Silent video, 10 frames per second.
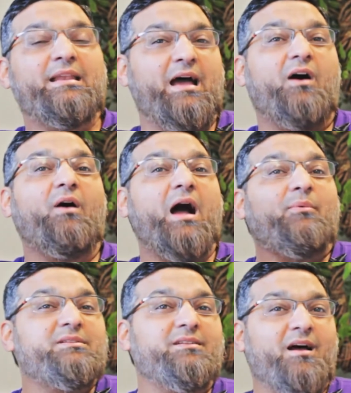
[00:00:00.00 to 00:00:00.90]
Now I
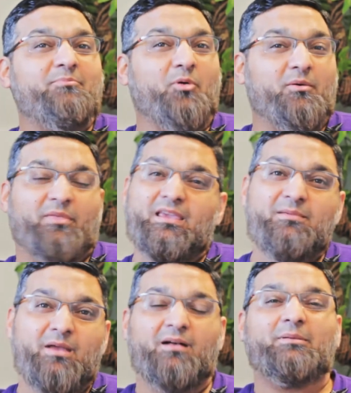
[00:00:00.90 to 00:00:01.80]
wasn't on board with
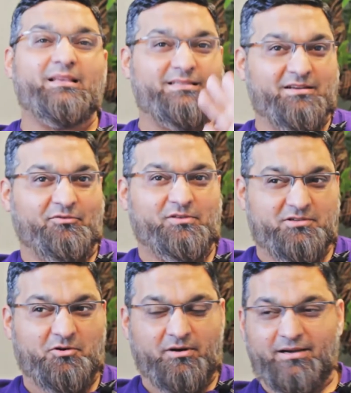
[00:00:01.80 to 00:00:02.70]
email, but that's a different
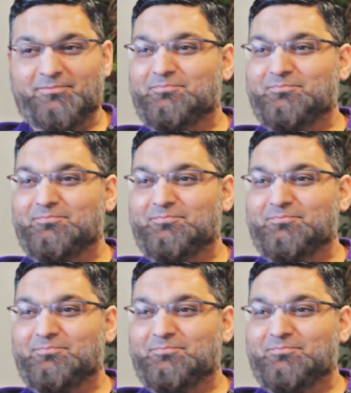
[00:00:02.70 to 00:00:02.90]
story.